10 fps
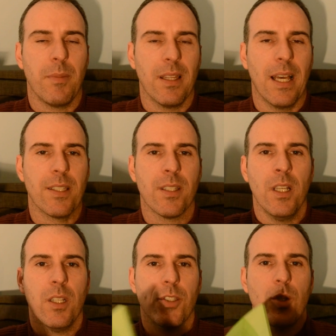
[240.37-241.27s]
to be less
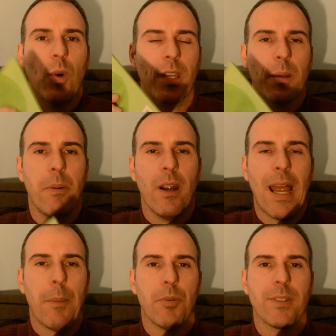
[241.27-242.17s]
so you want to compare
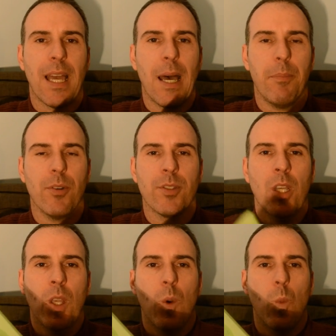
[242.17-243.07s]
apples to apples
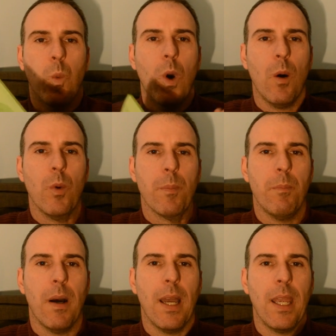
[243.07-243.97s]
what would
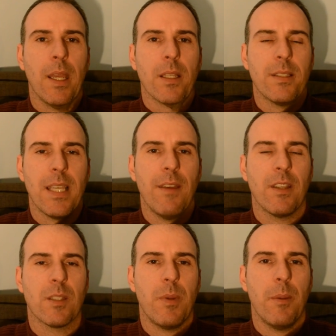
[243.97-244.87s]
my
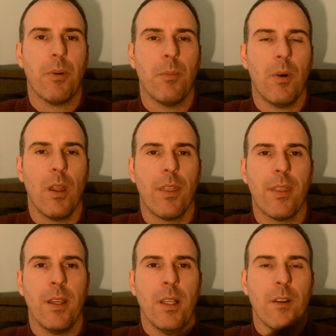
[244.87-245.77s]
savings be per month
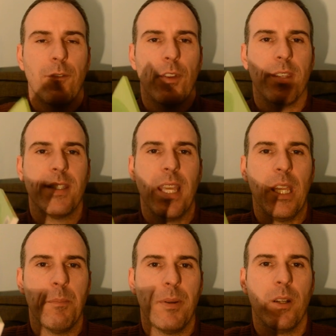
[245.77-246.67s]
for the
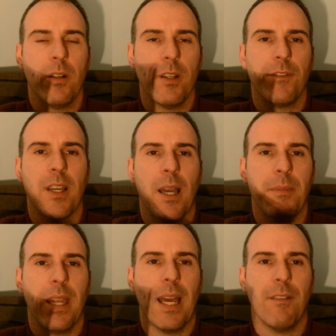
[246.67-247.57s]
same period of time
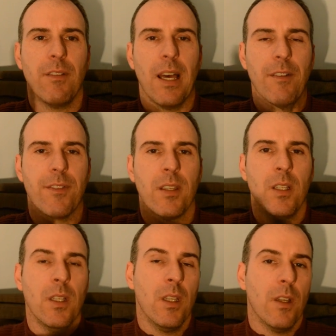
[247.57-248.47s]
that i have left
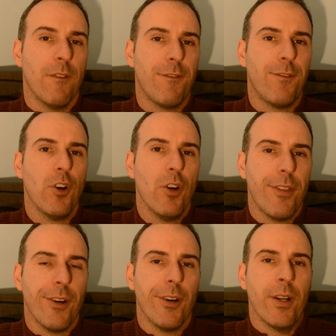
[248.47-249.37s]

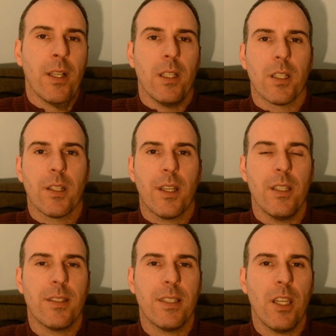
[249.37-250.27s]
further
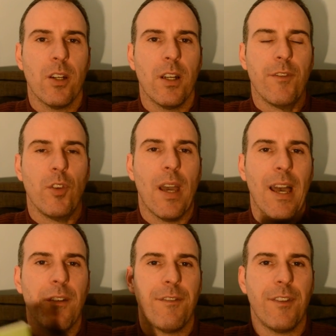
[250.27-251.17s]
consider if you
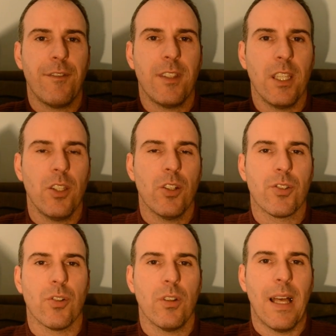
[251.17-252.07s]
have 15
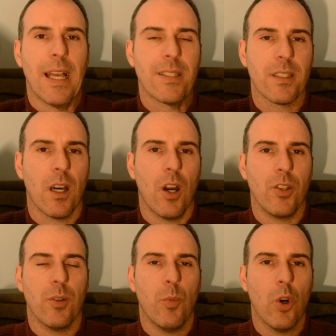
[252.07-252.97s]
years or less on
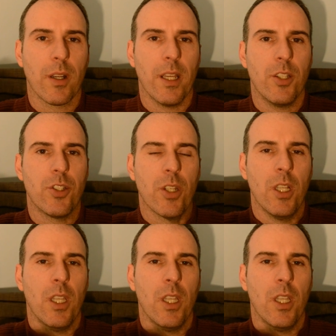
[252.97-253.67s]
your mortgage